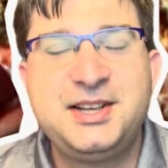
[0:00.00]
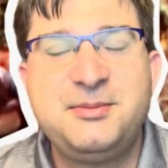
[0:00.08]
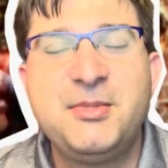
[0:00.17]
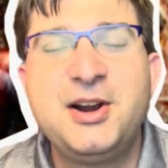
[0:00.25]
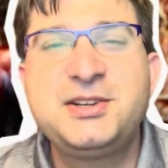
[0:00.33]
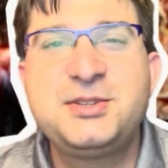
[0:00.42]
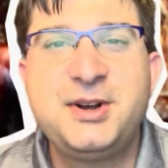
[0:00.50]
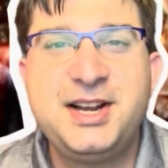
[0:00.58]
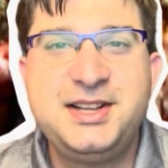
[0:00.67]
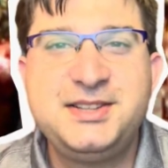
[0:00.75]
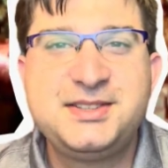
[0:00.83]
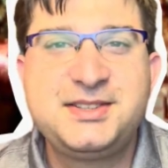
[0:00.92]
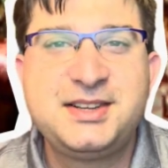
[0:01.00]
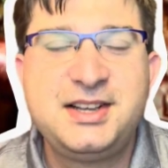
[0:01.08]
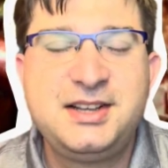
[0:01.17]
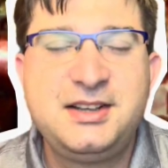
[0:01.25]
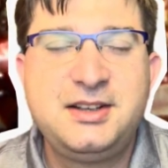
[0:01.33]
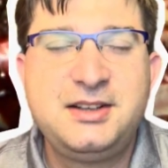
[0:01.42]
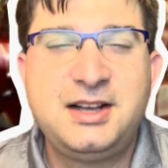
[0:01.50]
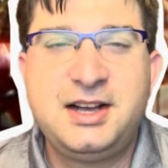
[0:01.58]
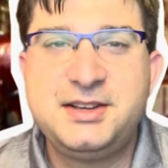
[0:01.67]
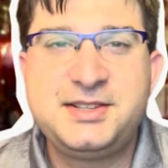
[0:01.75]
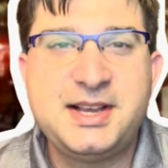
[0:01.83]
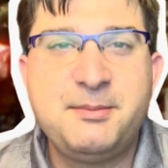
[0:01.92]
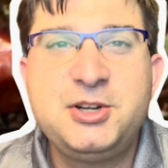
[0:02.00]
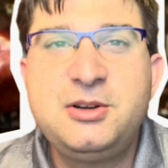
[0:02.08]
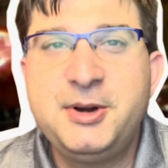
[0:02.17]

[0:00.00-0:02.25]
In Mark Twain's seminal